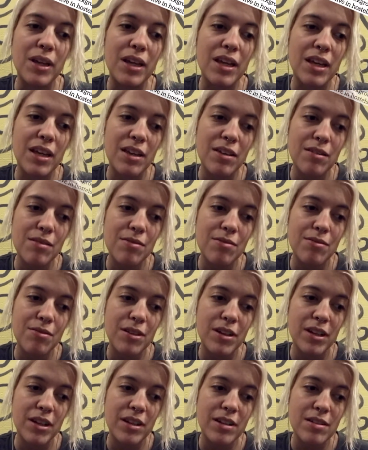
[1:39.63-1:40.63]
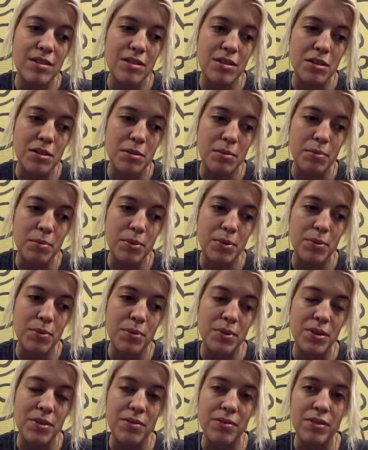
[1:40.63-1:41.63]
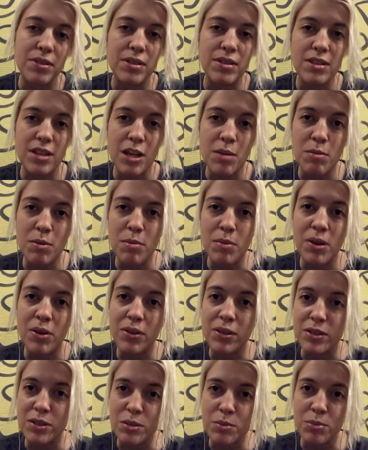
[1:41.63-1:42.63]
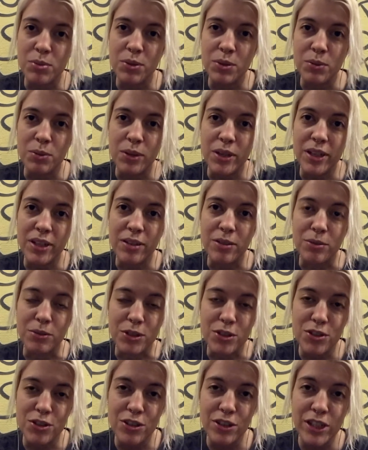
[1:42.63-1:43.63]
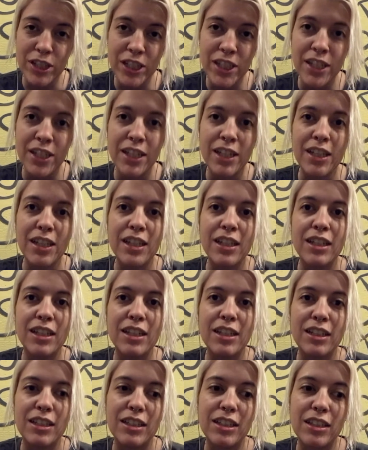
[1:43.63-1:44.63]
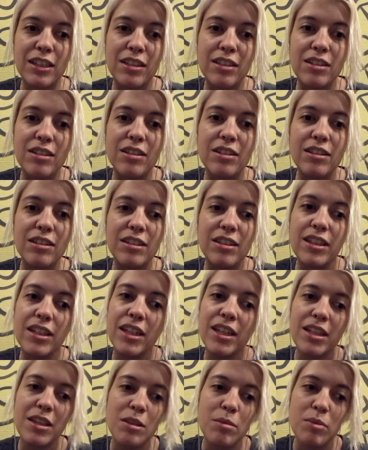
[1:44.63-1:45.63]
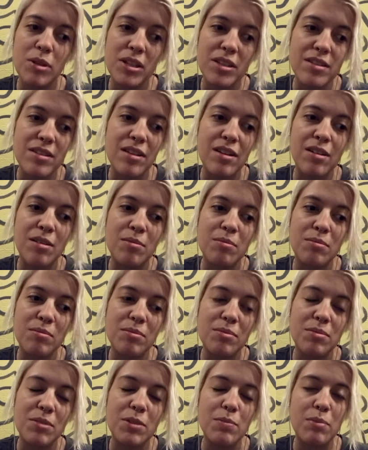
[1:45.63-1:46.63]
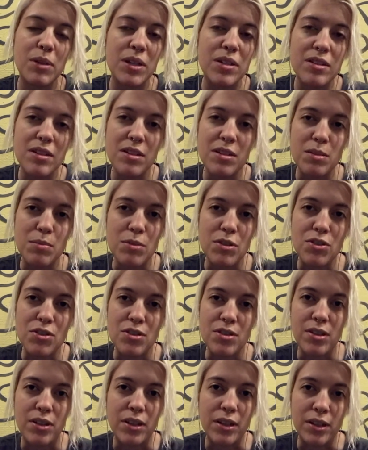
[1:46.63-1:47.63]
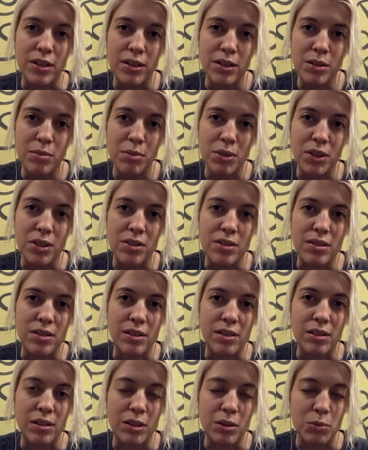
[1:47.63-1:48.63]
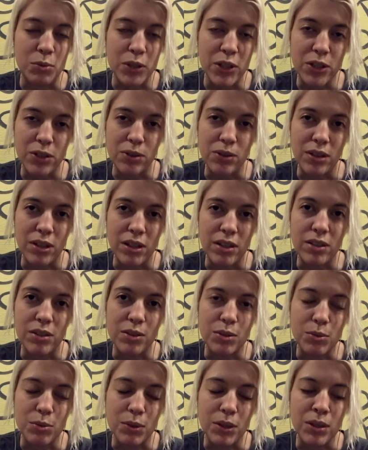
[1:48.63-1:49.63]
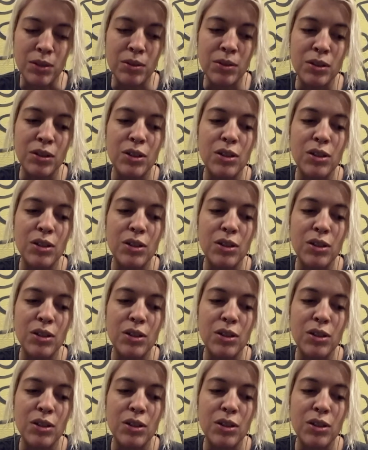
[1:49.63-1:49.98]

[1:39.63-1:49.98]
If I end up with the same amount as I put away originally, then either means that I'm spending as much as I earn because I work online as well,